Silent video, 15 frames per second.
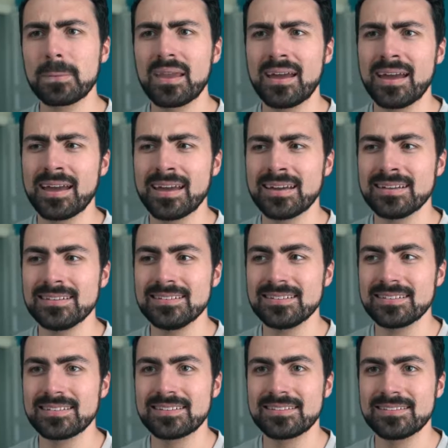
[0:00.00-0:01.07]
and
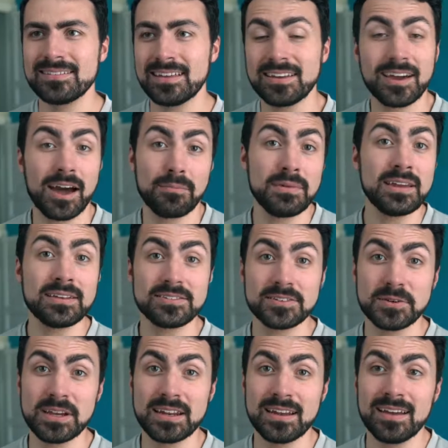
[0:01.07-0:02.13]
he got me into
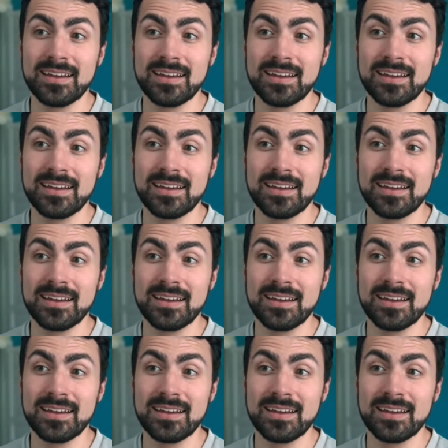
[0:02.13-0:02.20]
it.